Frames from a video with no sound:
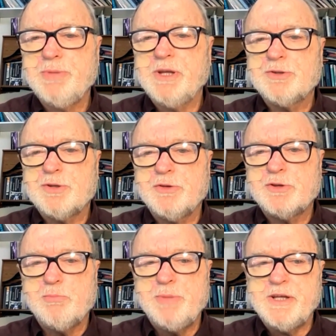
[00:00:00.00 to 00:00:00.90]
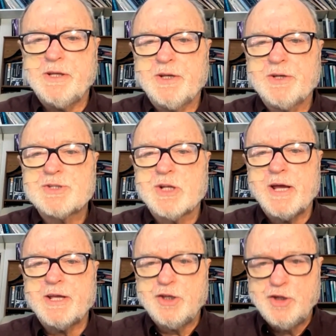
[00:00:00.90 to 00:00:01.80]
beings
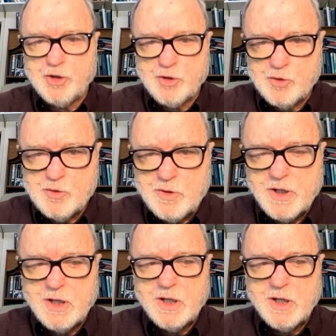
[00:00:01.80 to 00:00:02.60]
like you